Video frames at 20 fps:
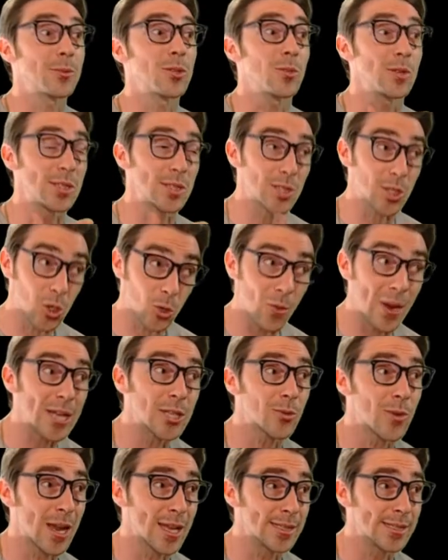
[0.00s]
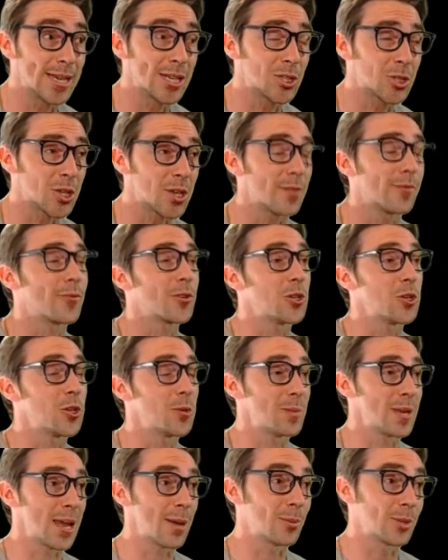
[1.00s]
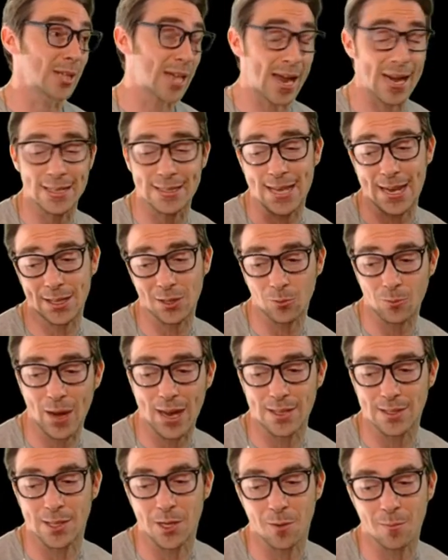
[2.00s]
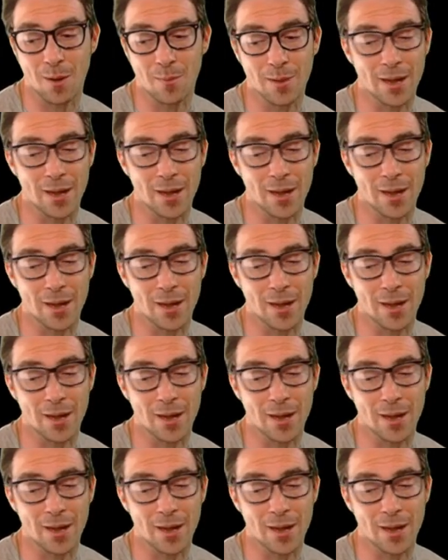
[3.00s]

So this is a great transition Absolutely. for you to be able to kind of take the reins here. Monica. Oh